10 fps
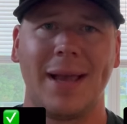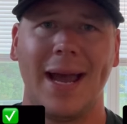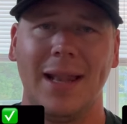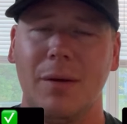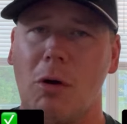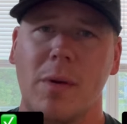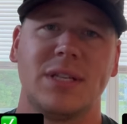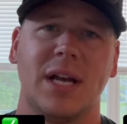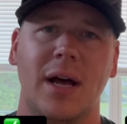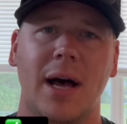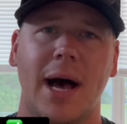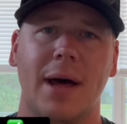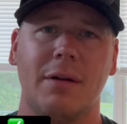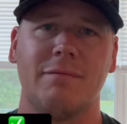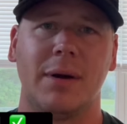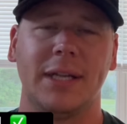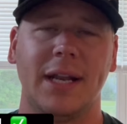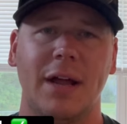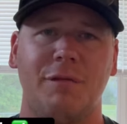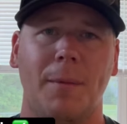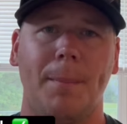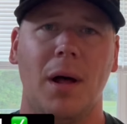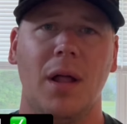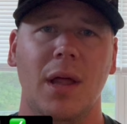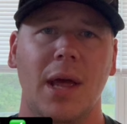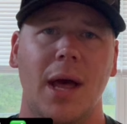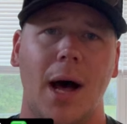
kind of like what we saw out of Monday Night Football.